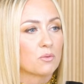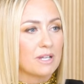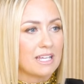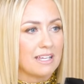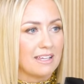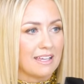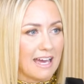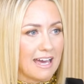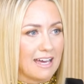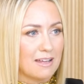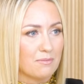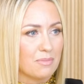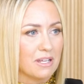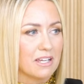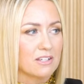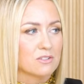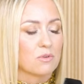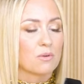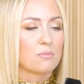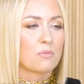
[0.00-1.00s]
we get
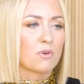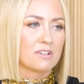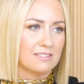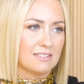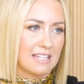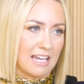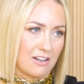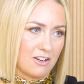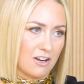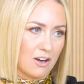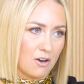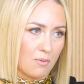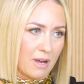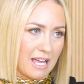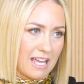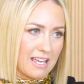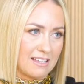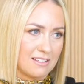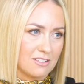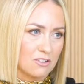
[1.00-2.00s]
because we're more set in our
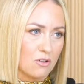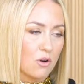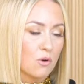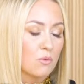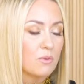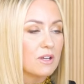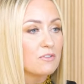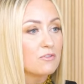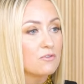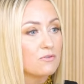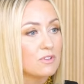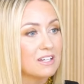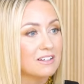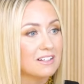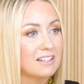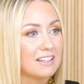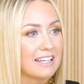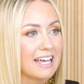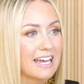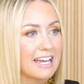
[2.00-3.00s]
ways, or we
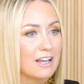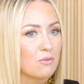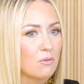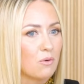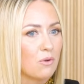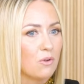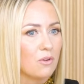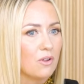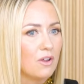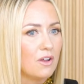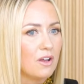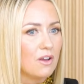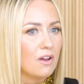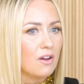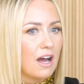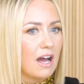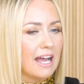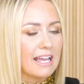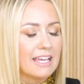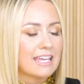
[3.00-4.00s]
feel like, well,
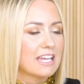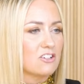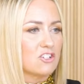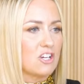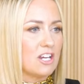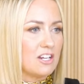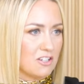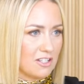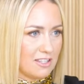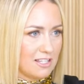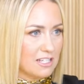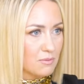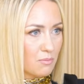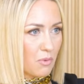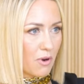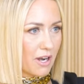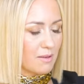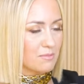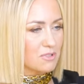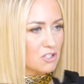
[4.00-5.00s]
I can't change at this point. I'm